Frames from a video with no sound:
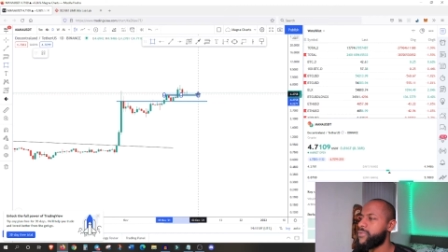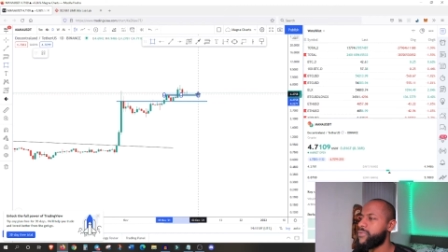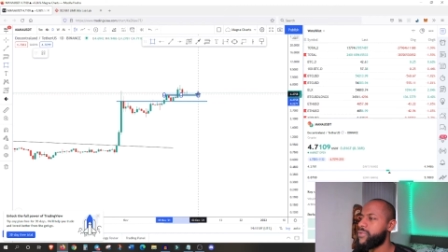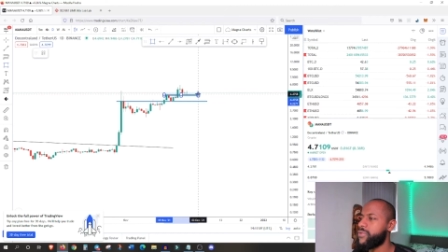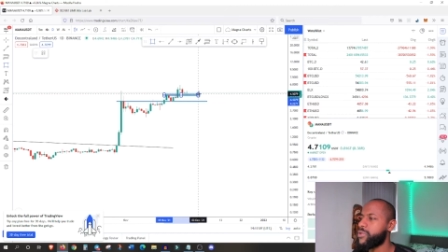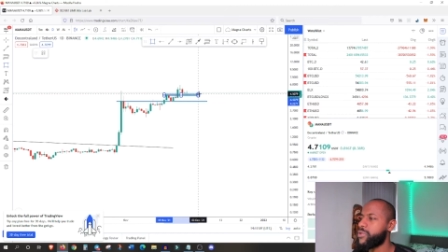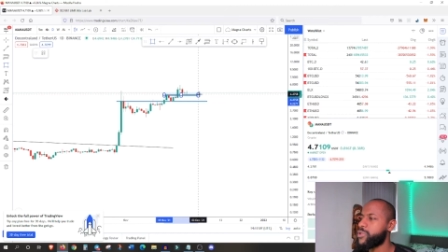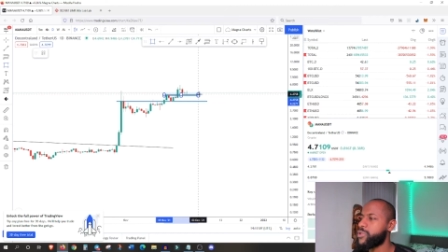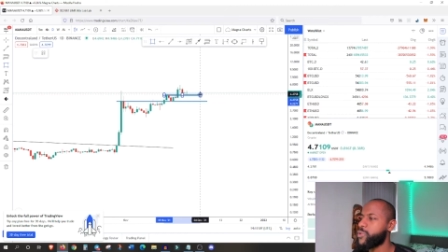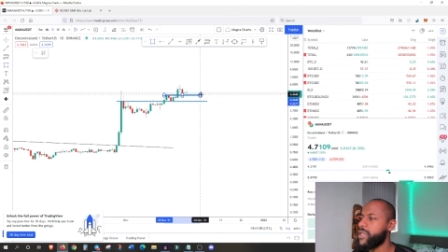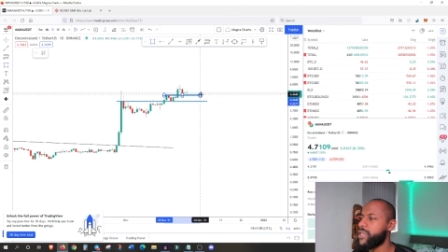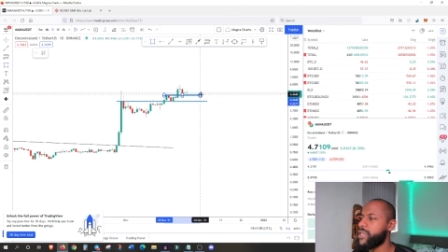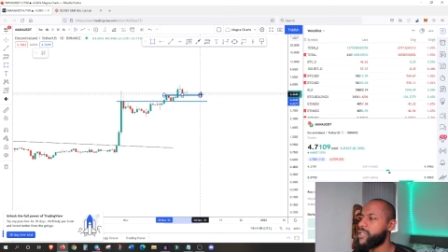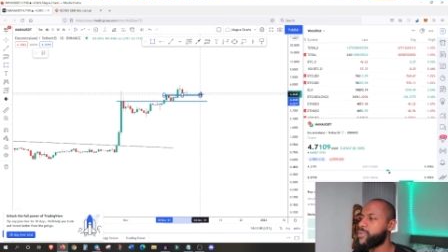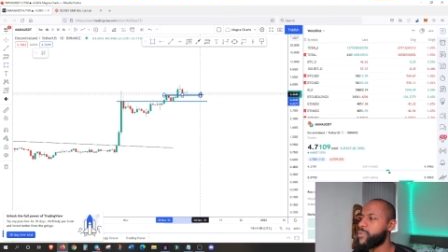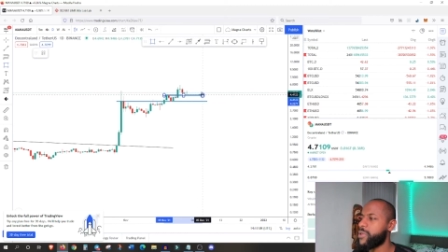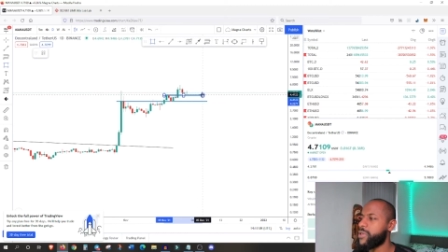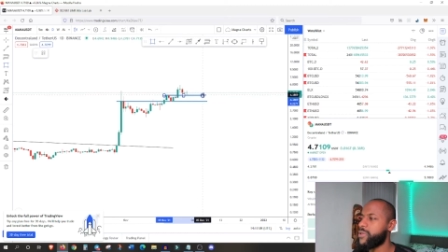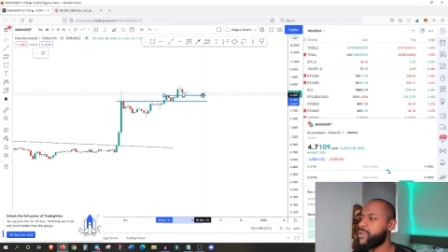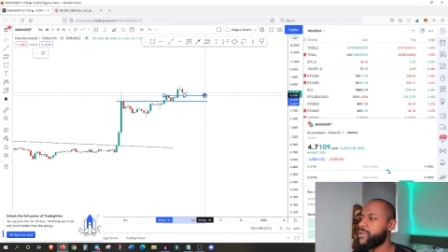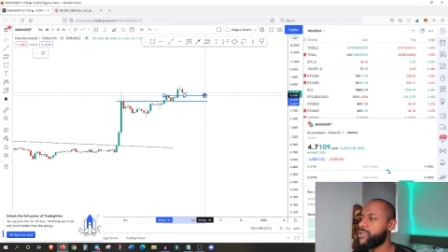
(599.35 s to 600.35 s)
420
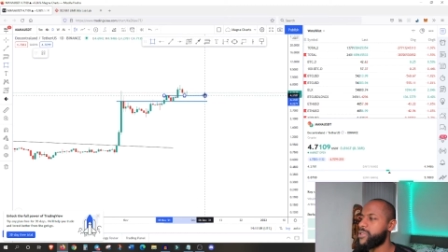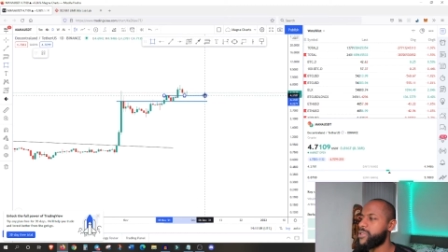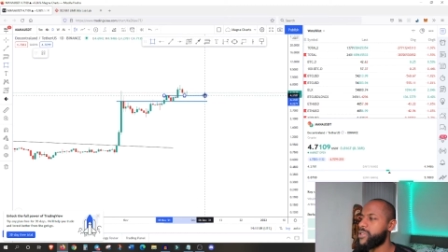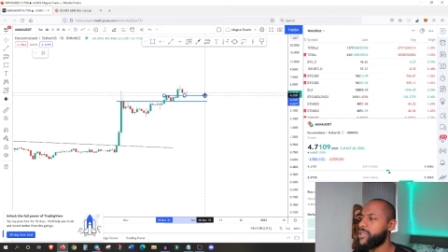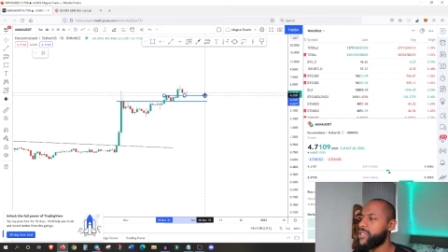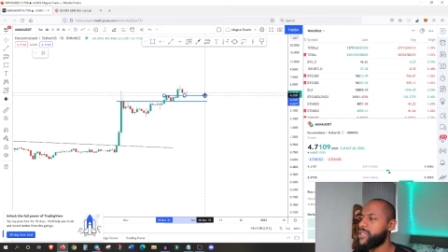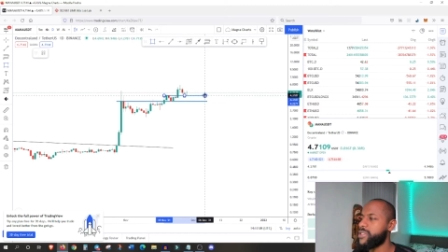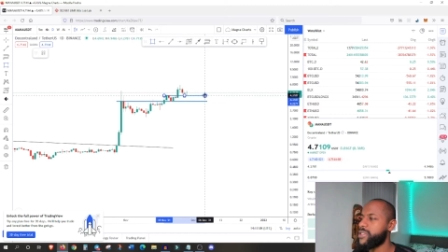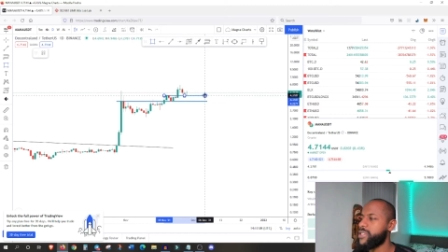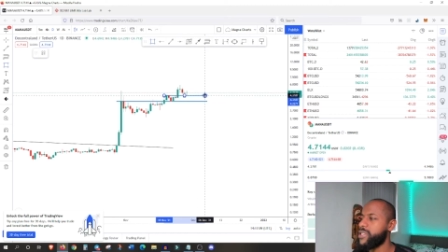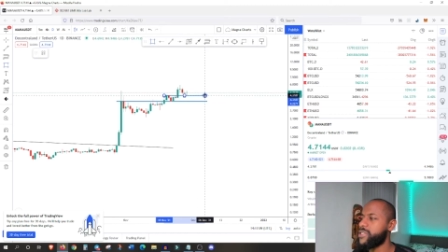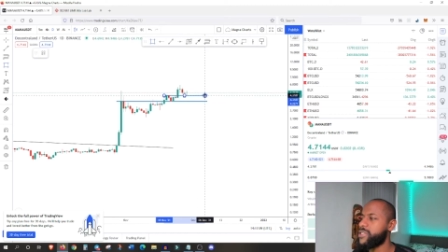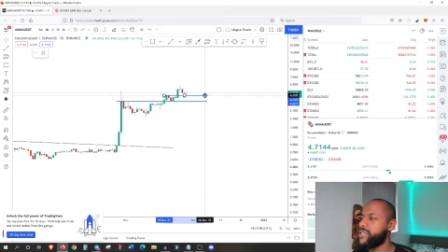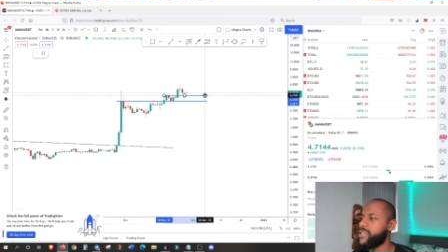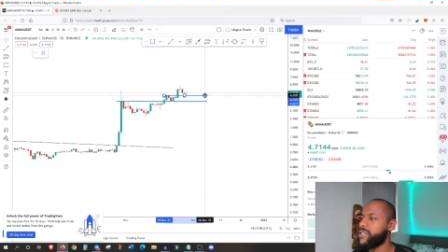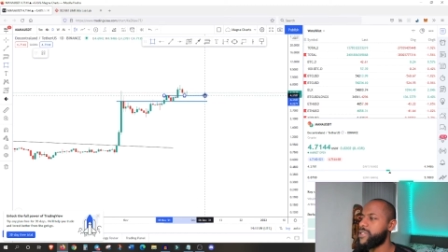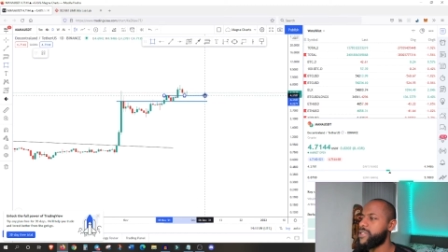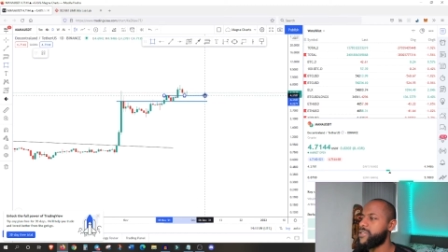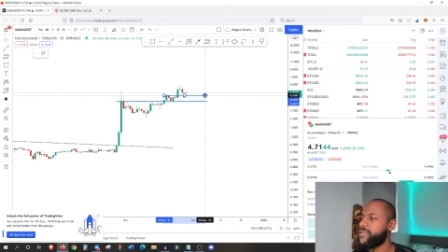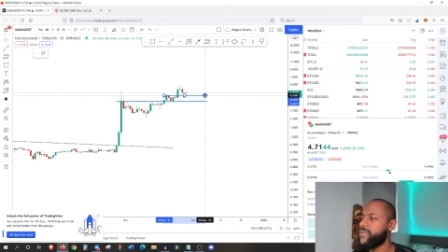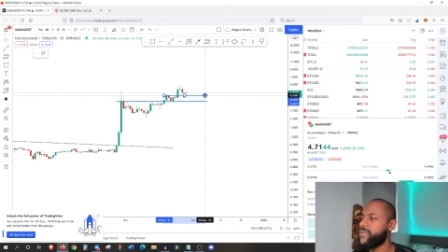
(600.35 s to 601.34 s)
as well. So you can see
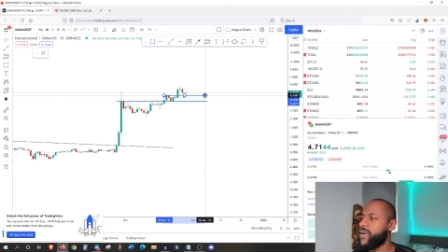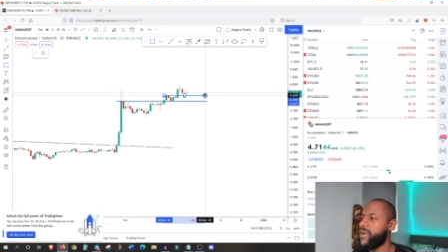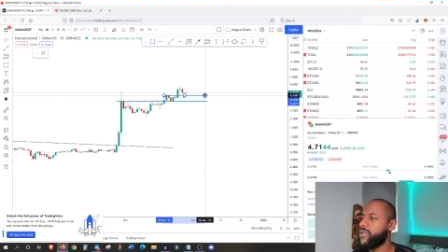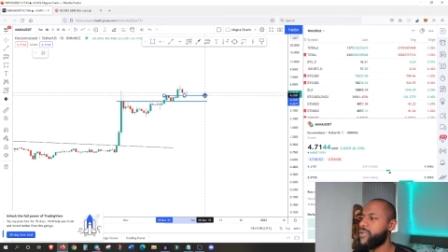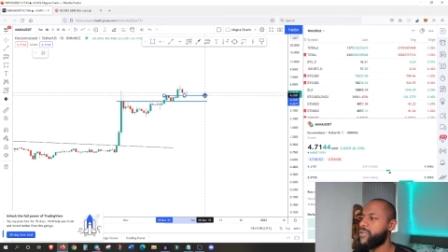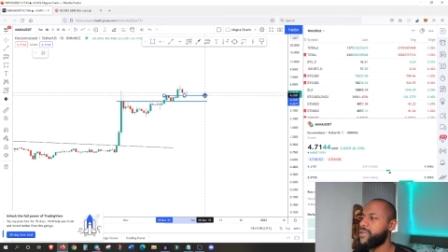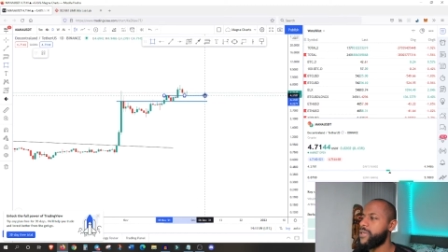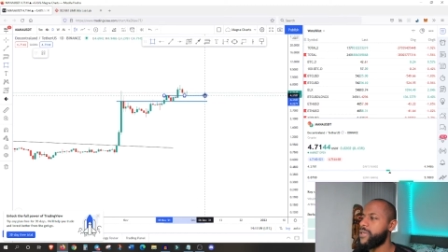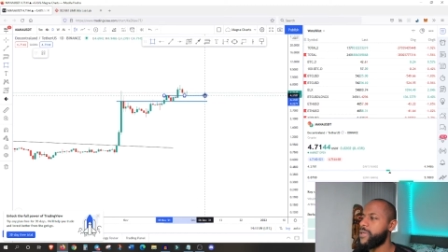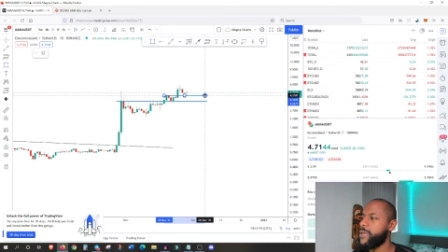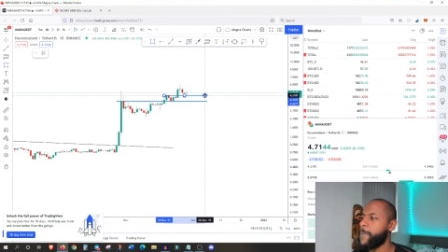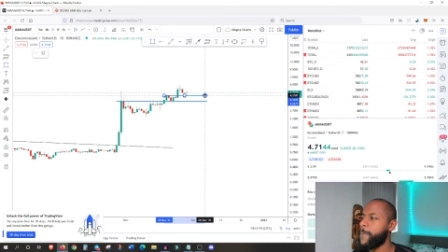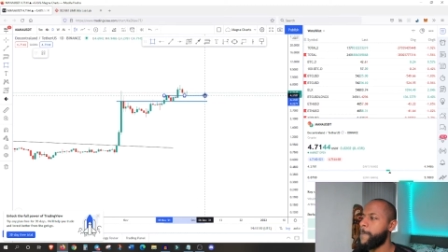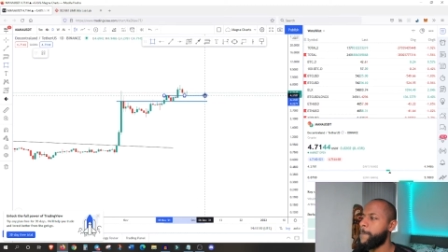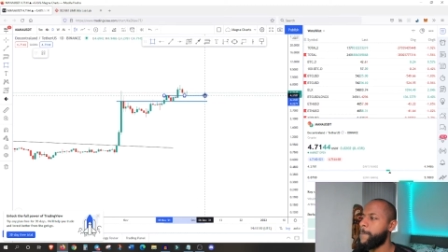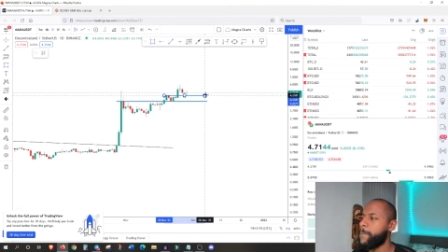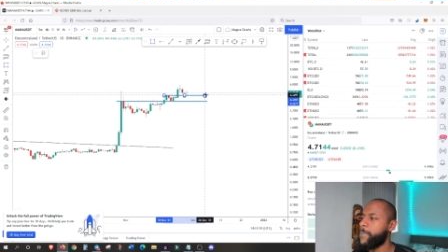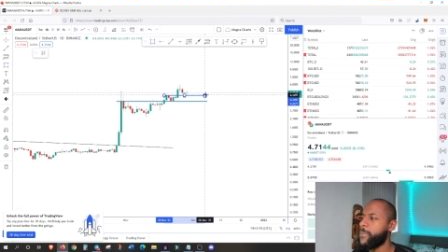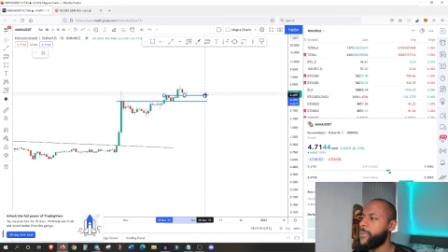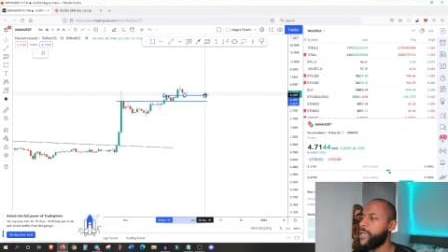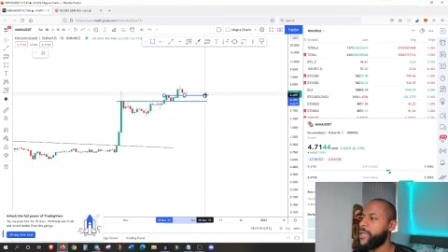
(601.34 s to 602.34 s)
it's
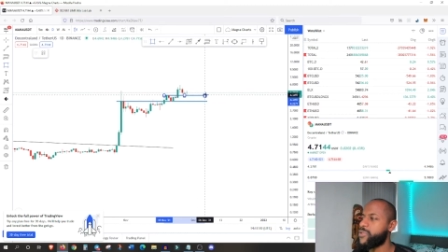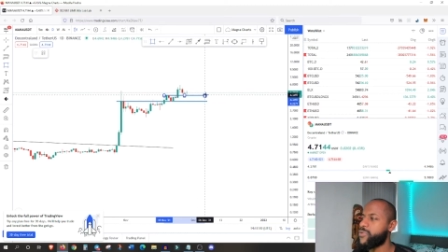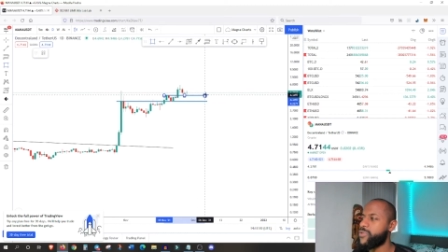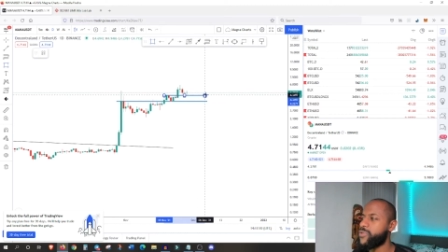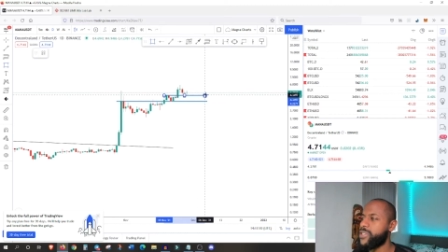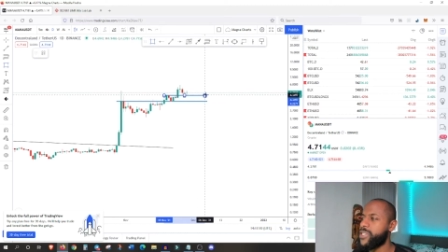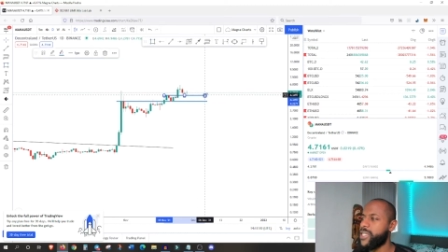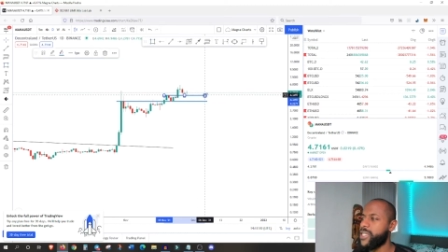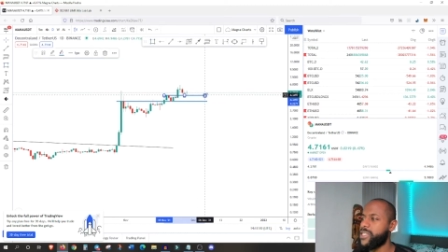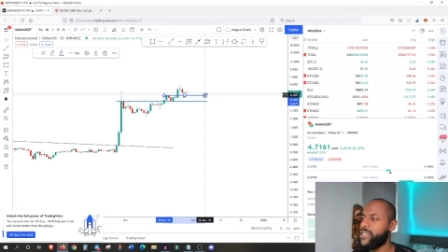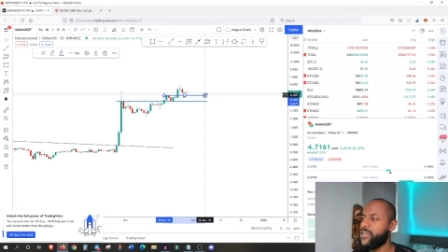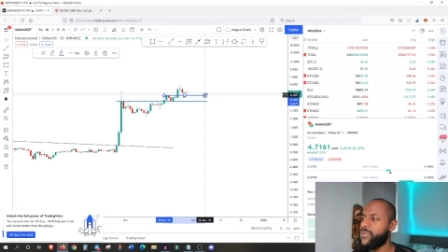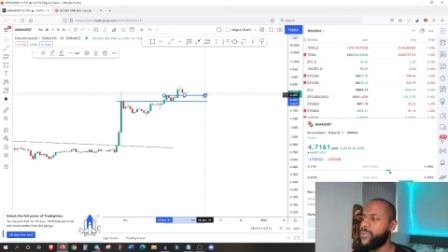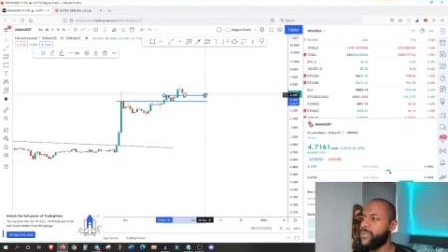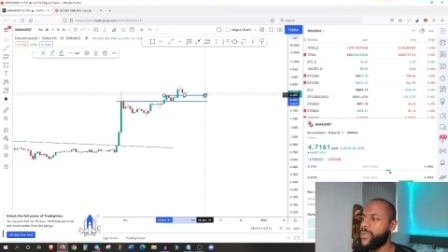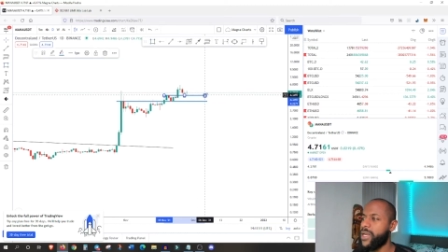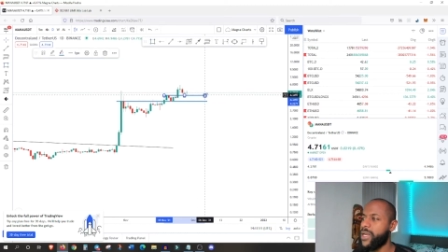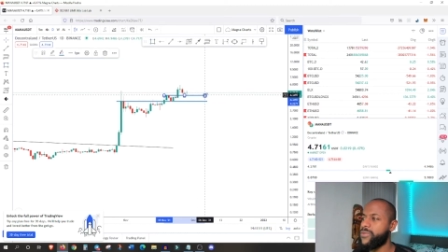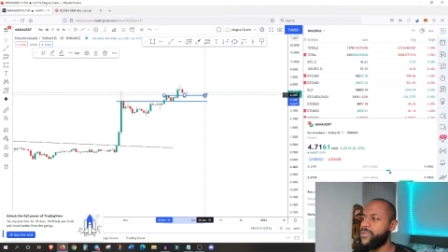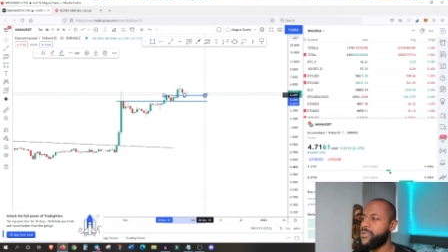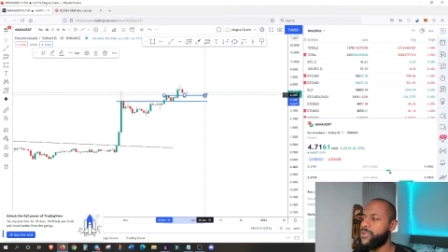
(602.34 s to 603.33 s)

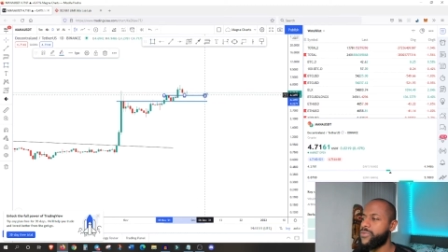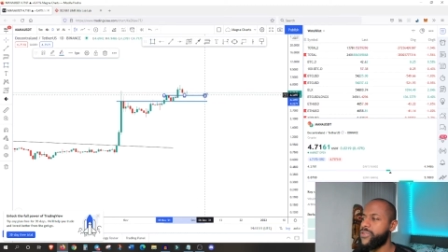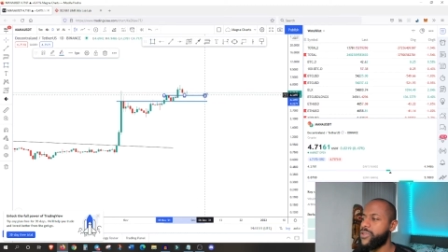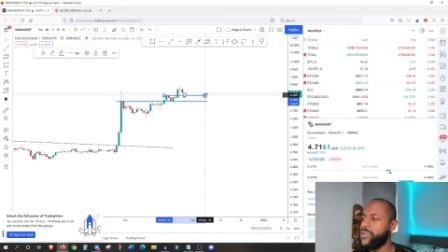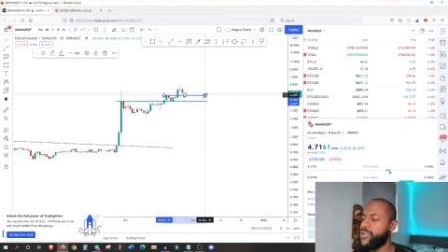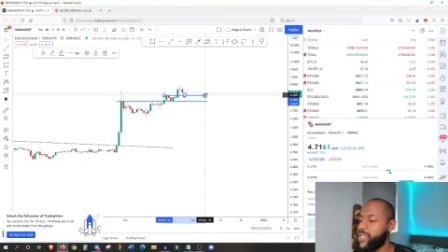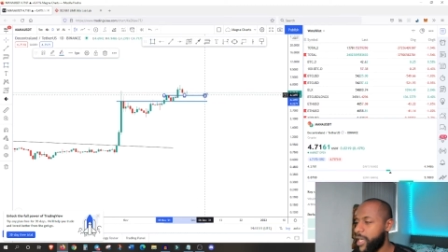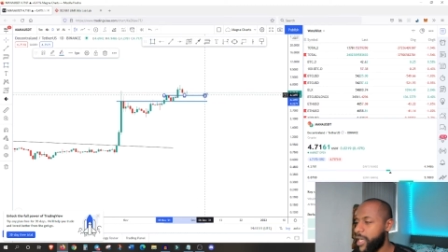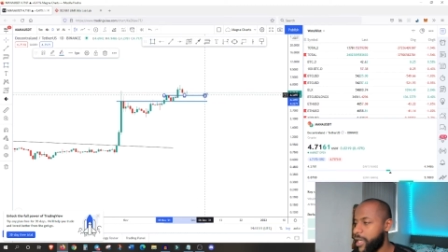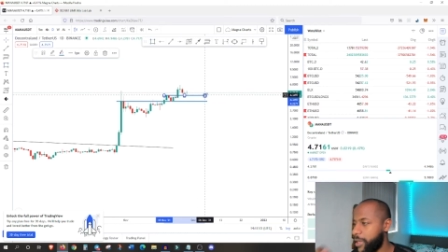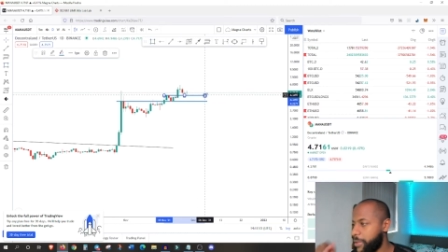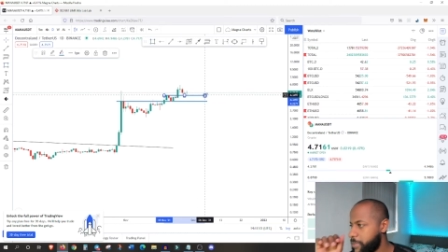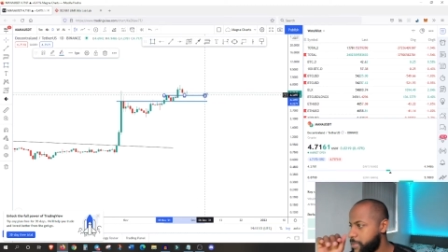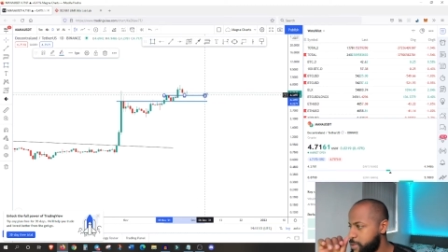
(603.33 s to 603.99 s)
rejected from that level a few